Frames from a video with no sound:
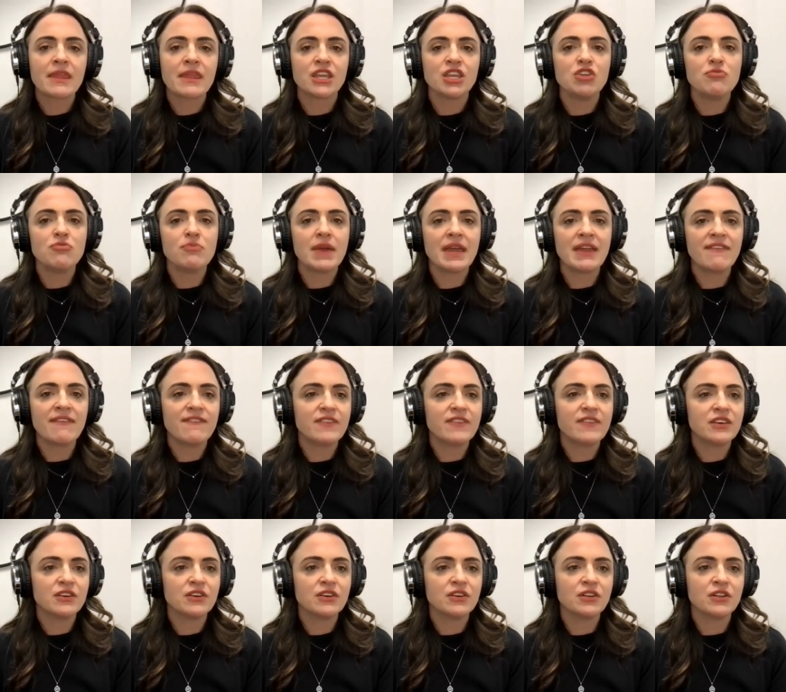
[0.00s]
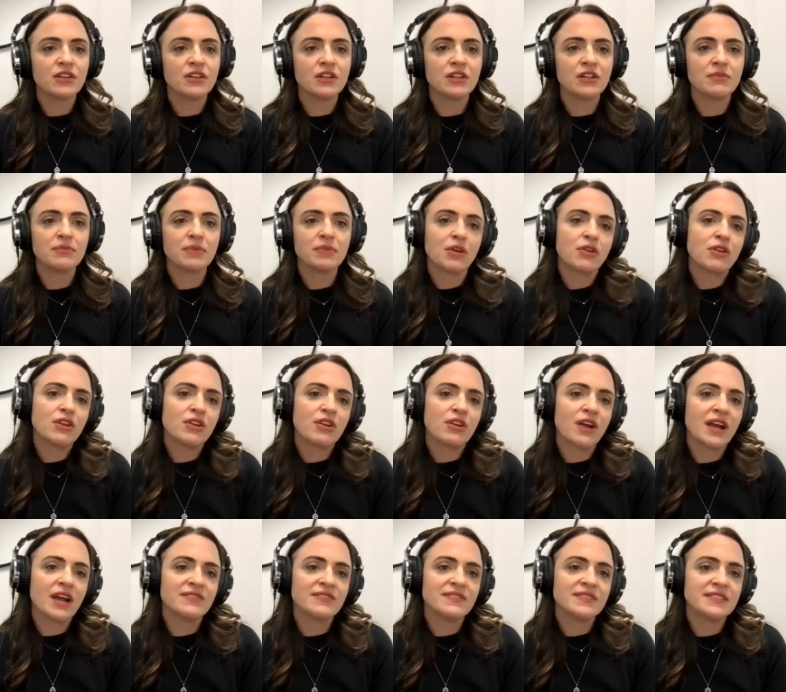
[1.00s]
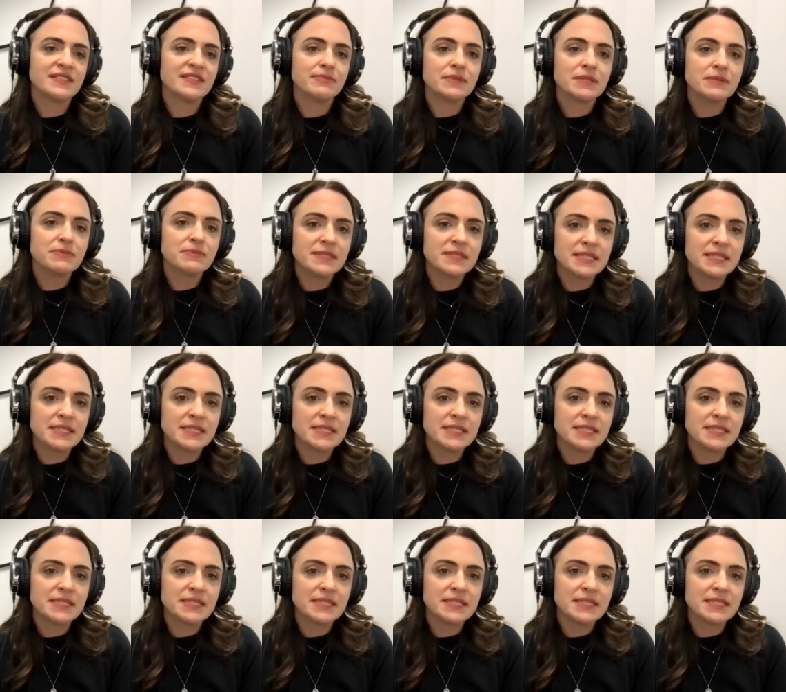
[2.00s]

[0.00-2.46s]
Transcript: You may feel bloated or have symptoms